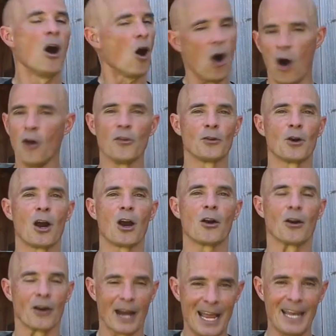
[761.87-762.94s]
All there are
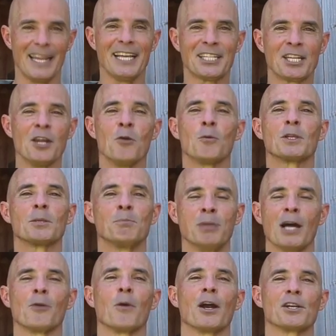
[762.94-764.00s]
are headaches with the
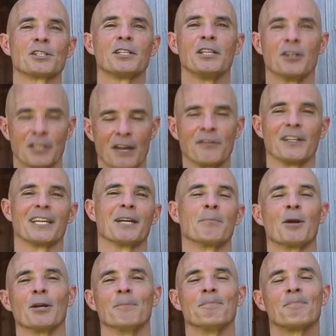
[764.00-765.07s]
plug wires. You're definitely gonna
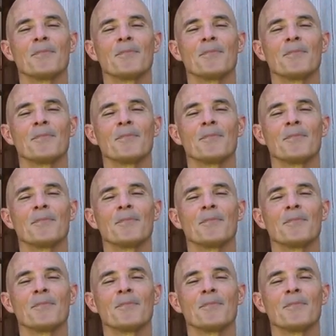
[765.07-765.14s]
burn them.